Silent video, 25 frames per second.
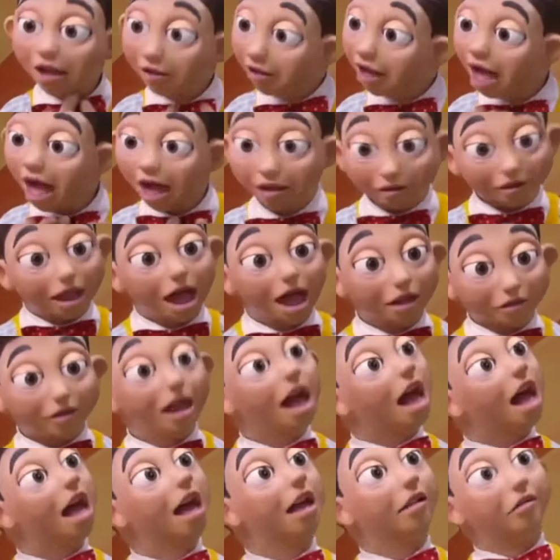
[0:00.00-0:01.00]
Did what? you take your
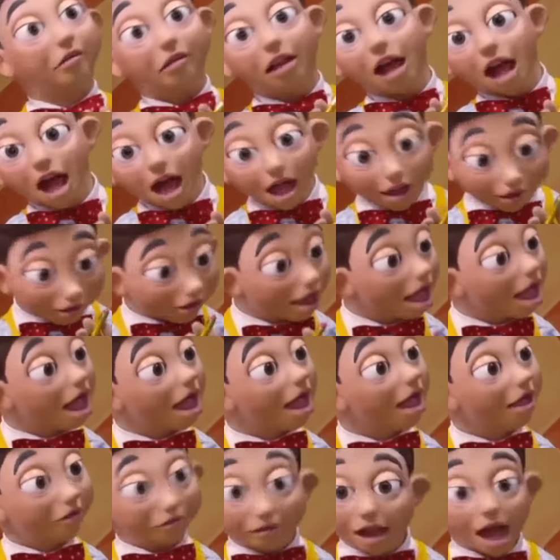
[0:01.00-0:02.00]
time and uh,
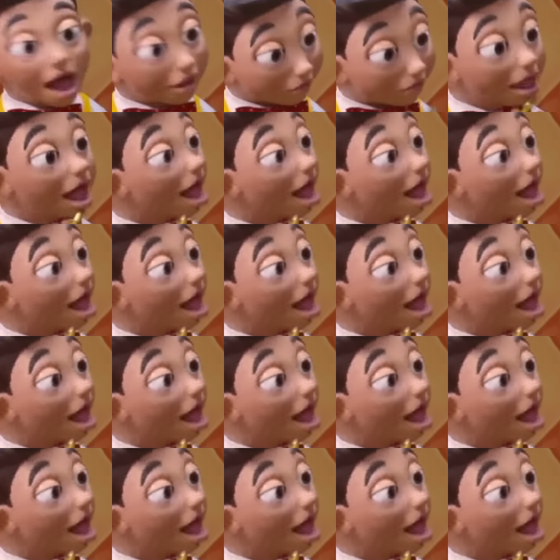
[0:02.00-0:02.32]
make it